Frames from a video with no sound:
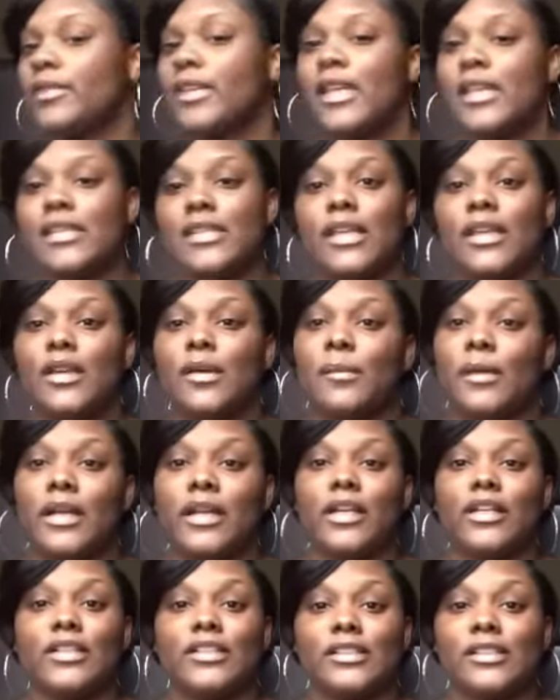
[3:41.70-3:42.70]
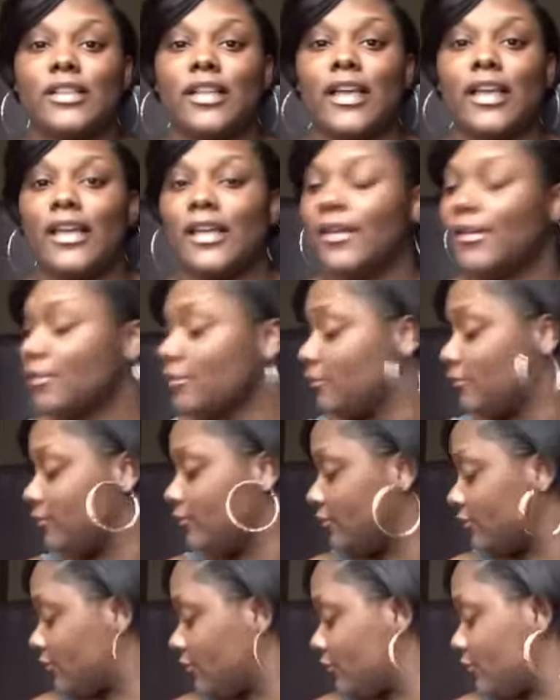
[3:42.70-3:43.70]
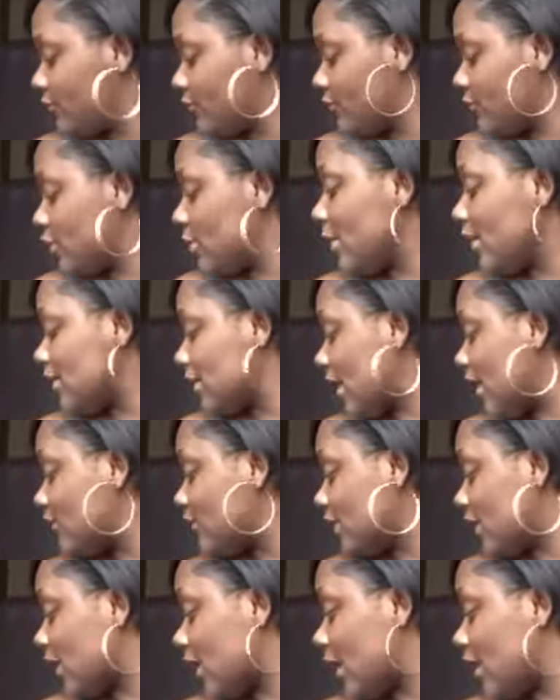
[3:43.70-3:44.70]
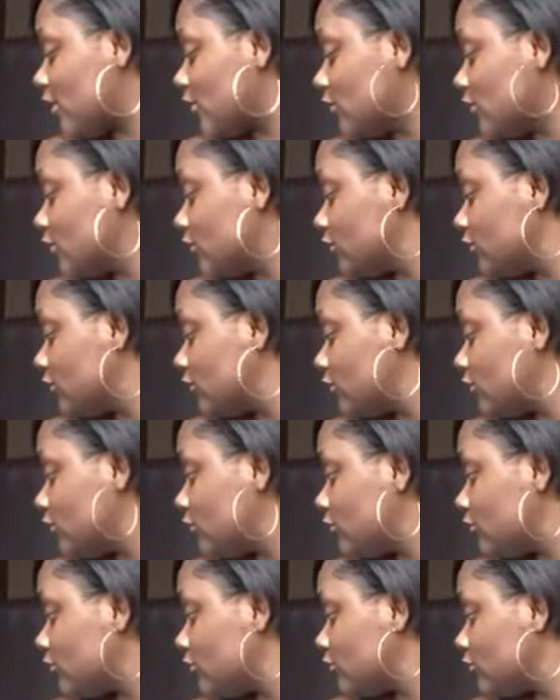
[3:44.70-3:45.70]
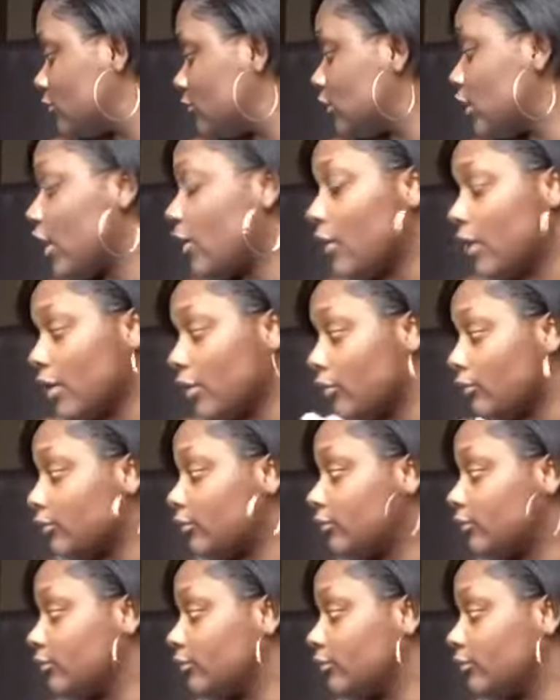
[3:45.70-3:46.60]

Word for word: He's getting on my nerves. Like, you about to have to get out. Go on.